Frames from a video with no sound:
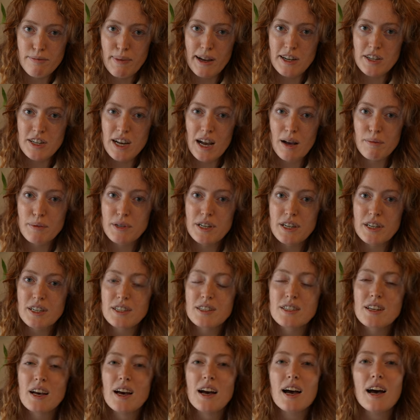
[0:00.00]
my
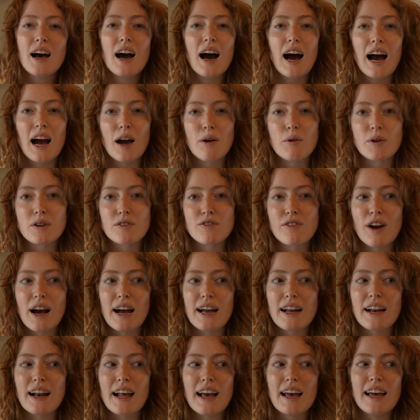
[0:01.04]
chapters, I would
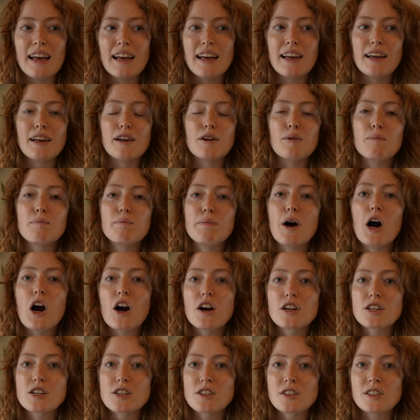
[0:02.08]
write a
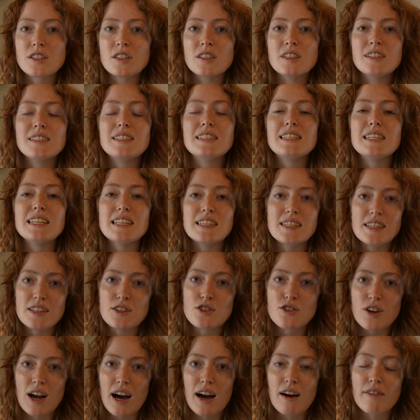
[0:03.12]
partial, decent
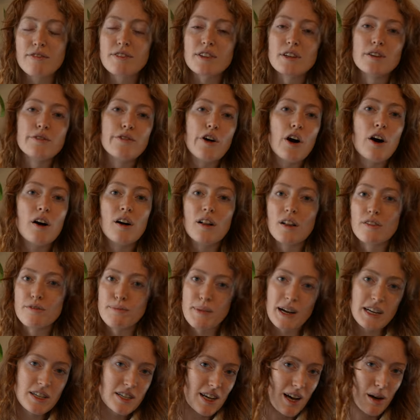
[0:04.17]
draft of all of
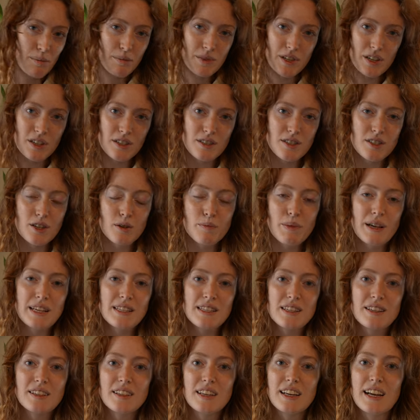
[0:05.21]
my chapters. So
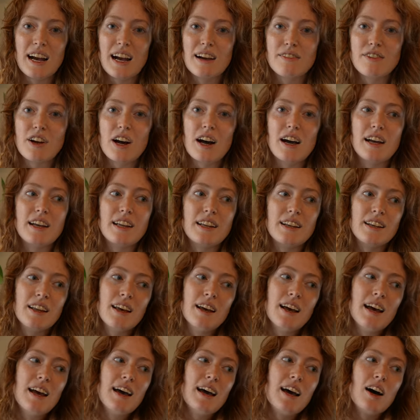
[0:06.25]
basically, I've gotten
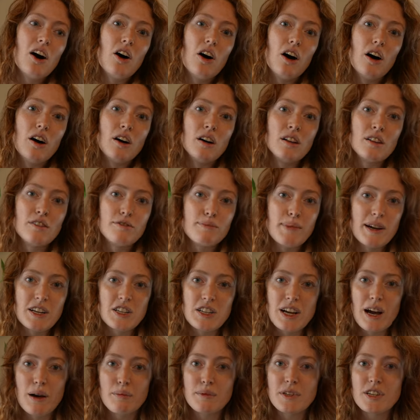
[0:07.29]
all of my
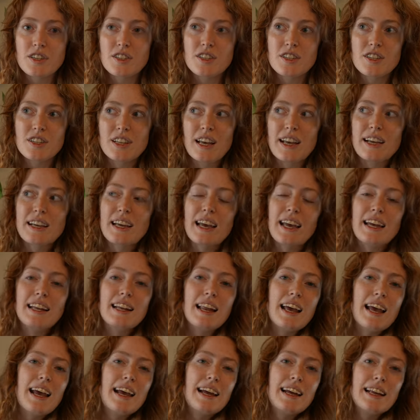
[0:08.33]
chapters to like an
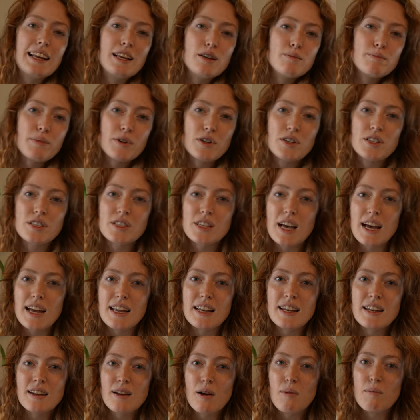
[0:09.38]

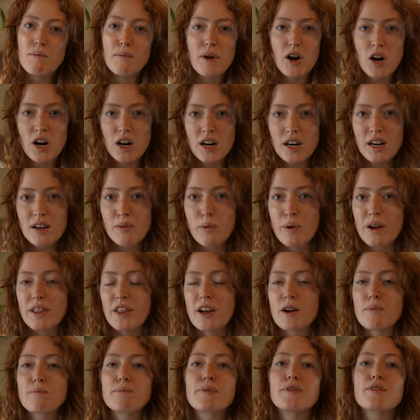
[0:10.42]
80% mark where
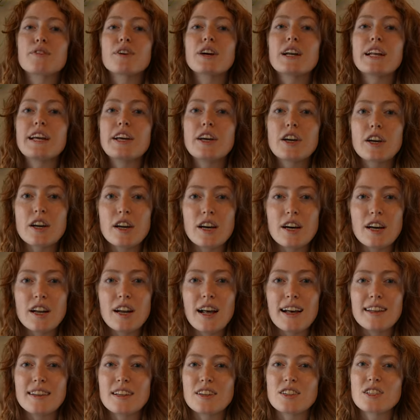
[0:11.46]
they're pretty good
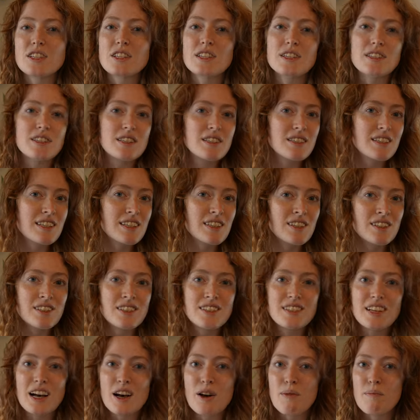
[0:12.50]
and there's just still
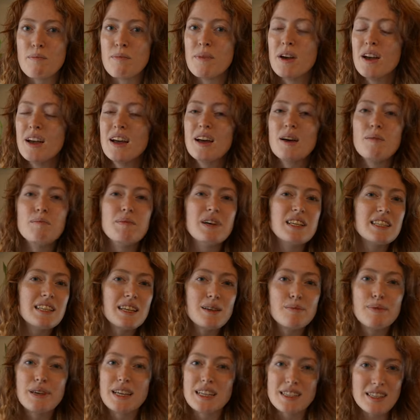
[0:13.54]
some
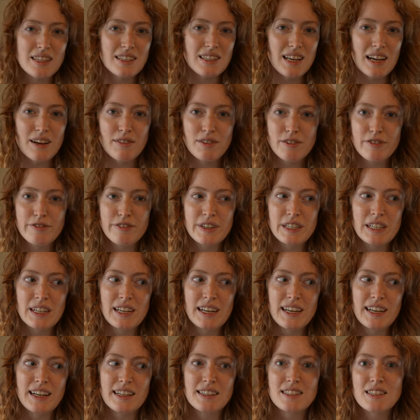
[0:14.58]
missing pieces I have to fill
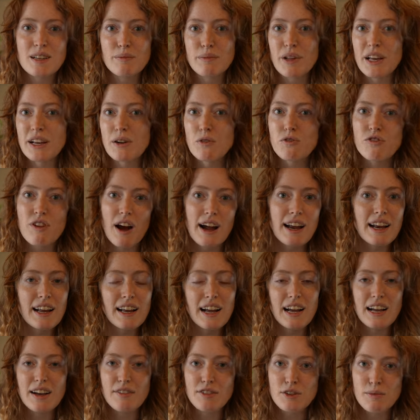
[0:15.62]
in and some like
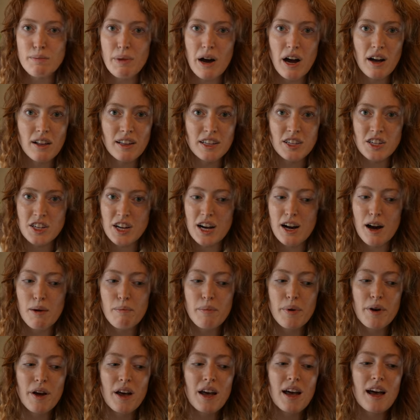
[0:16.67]
writing I have to polish
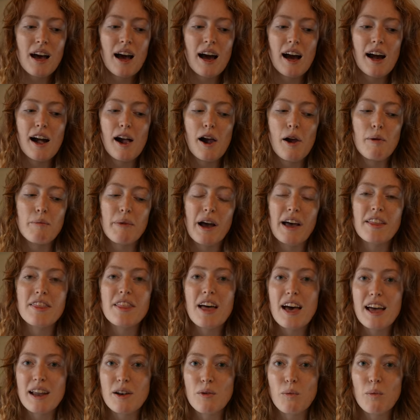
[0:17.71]
up. Um, and
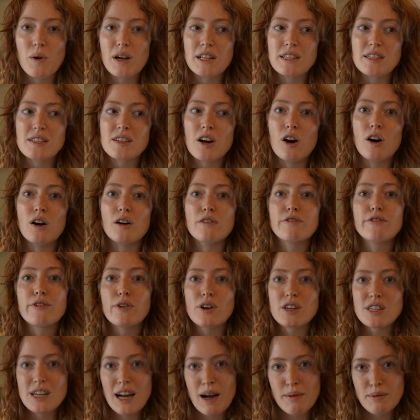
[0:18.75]
then once all
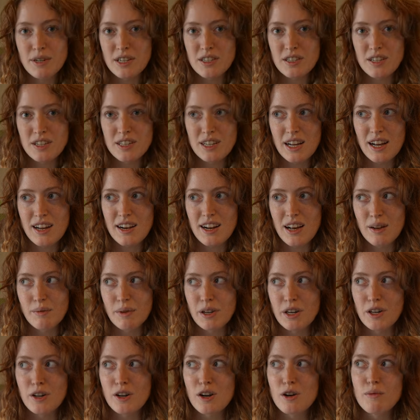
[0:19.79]
four chapters are done, I'm
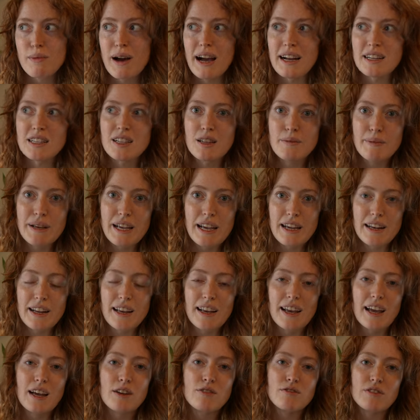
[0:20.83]
gonna go back to the
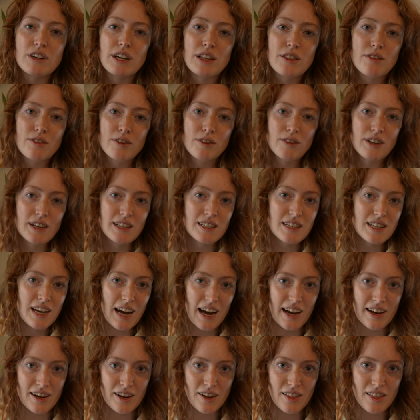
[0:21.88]
beginning and read through the
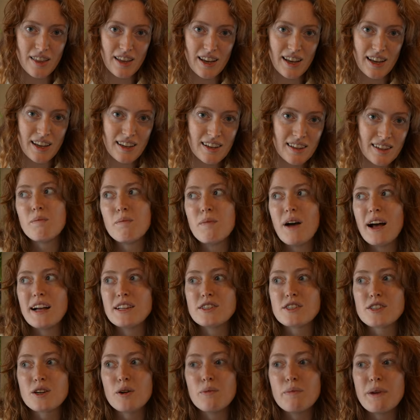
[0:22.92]
entire thing.
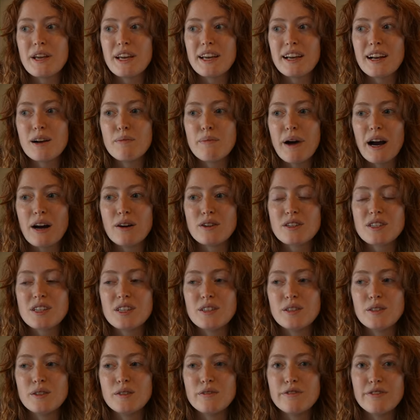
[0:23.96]
And so being about
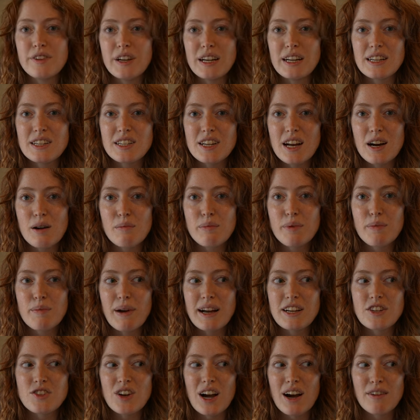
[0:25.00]
to finish up
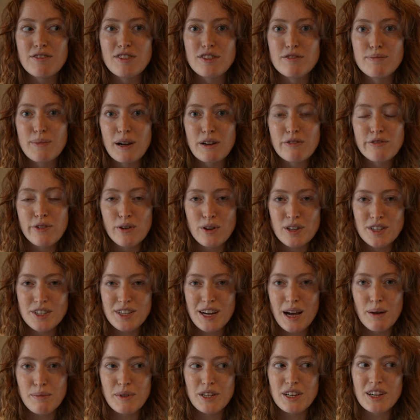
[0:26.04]
my draft of my fourth
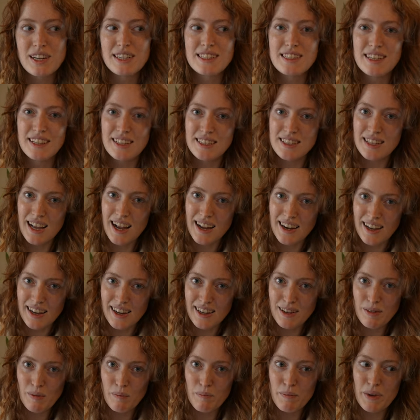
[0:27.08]
chapter is
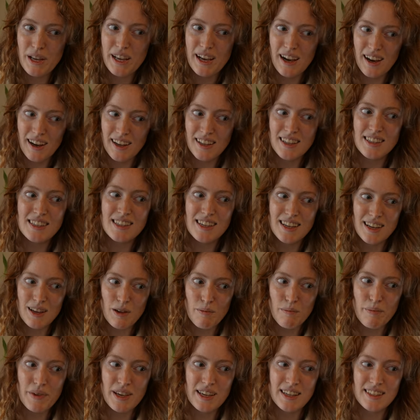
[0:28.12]
exciting because
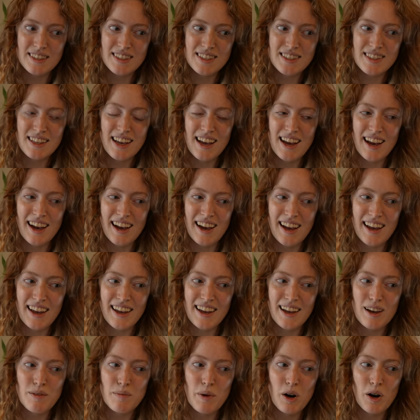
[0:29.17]
it means that I
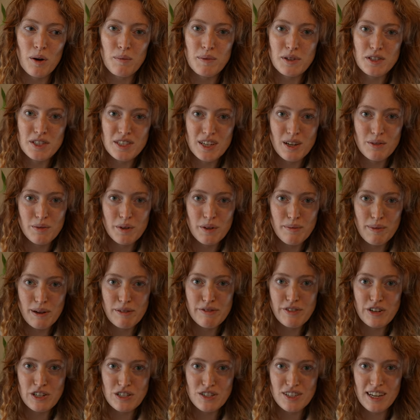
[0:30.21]
am almost done with my
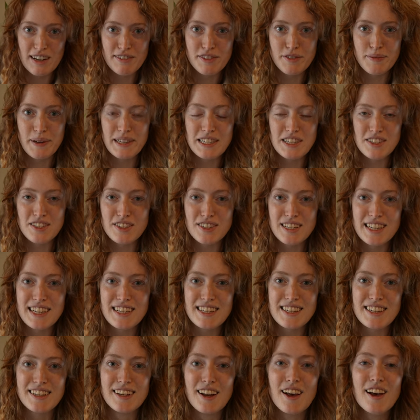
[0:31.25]
first draft of my
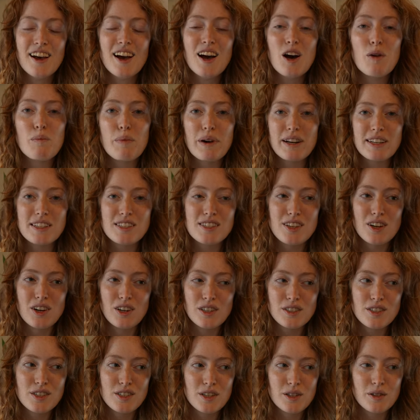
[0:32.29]
dissertation, but it's
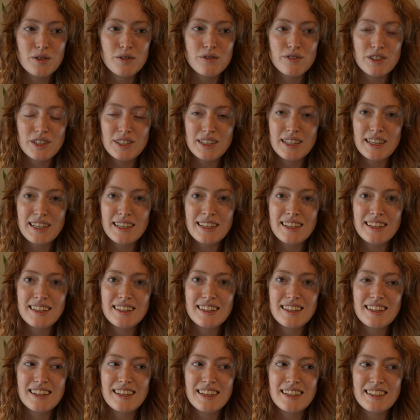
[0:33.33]
also
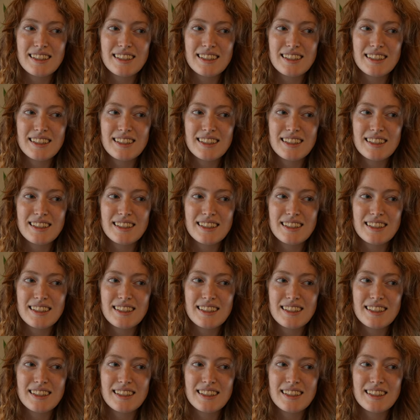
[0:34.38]
really